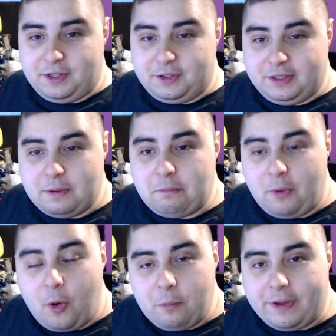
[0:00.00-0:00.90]
The
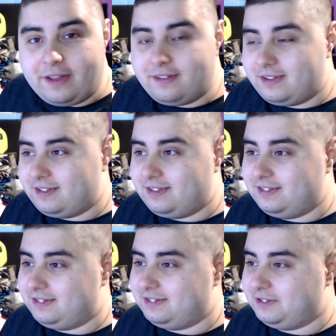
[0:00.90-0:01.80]
moment
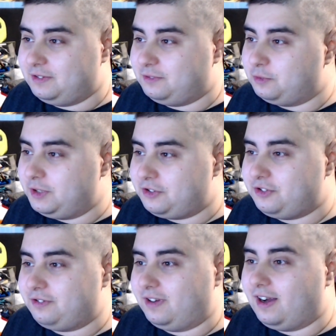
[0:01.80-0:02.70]

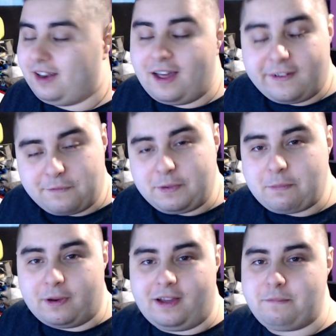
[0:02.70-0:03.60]
which a lot of
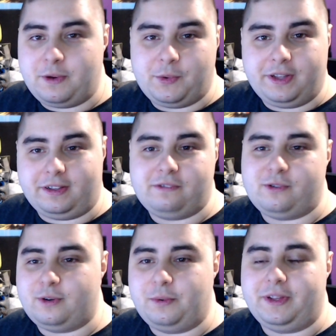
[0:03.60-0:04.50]
people have been waiting
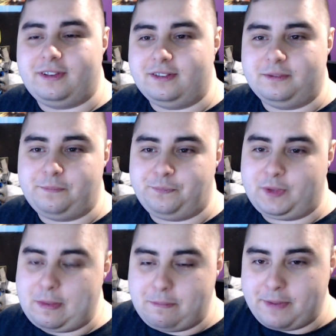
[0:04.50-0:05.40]
for with
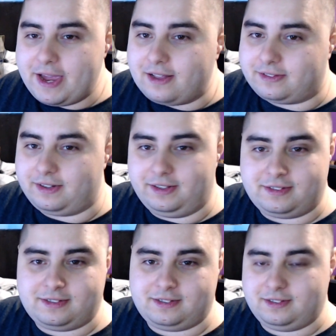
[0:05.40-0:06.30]
Beatrice.